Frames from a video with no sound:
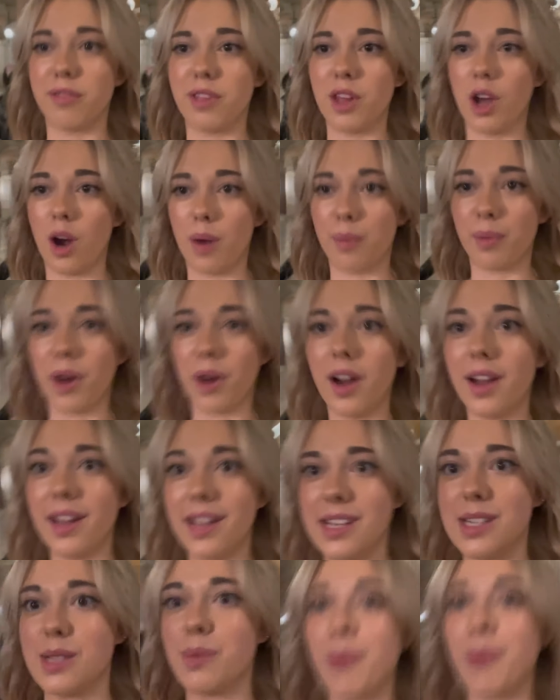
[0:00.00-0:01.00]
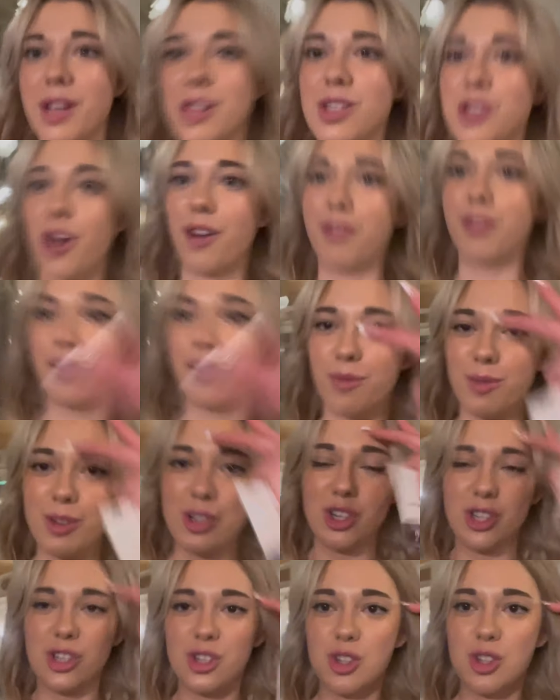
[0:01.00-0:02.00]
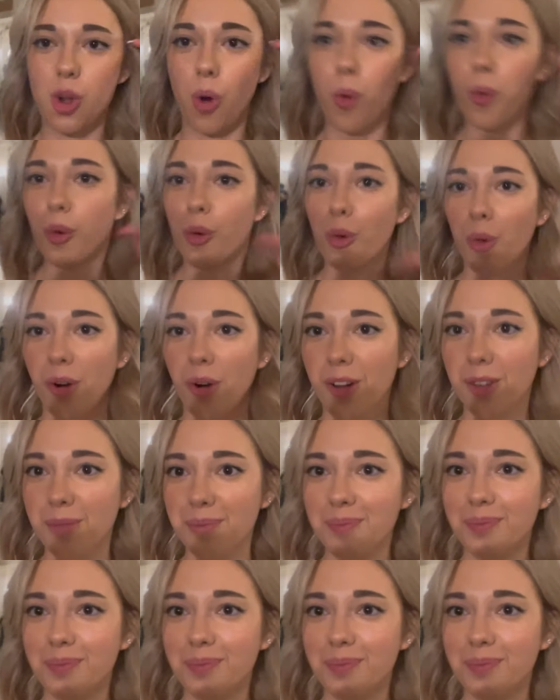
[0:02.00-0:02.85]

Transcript: the Opera is based off of, which is so cool.